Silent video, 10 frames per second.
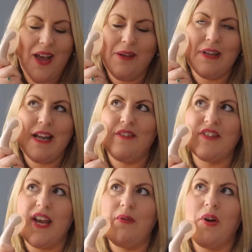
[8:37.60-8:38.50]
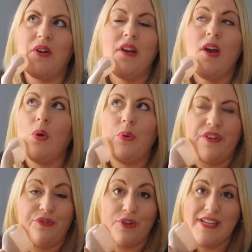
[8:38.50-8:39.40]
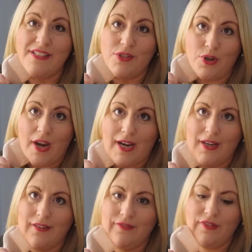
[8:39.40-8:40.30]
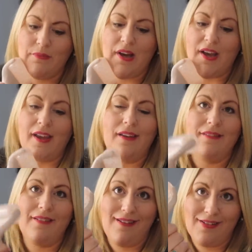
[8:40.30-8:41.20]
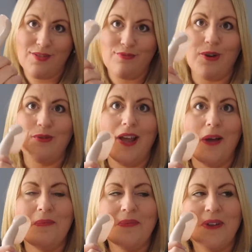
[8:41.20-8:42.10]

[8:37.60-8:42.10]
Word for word: I'm gonna have to get one with a freezer tray for my ice roller.